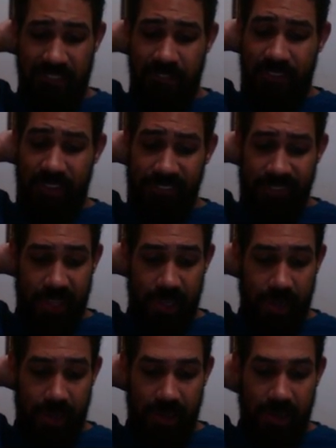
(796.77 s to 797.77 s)

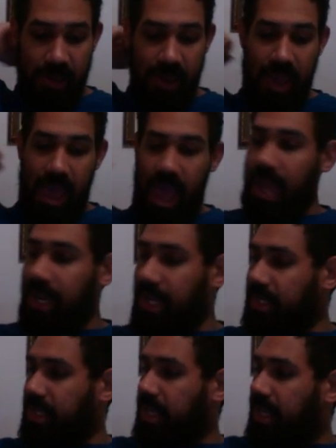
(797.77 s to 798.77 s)
50, and his
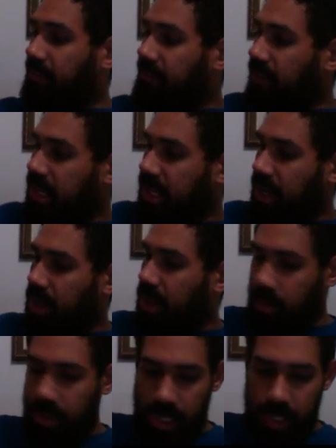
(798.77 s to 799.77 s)
EV
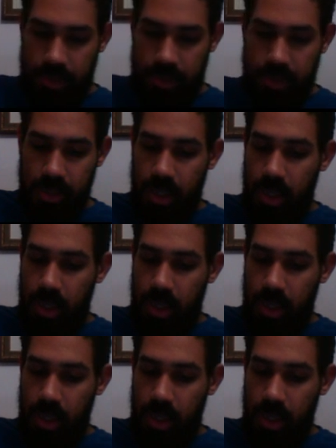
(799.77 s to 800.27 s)
yield is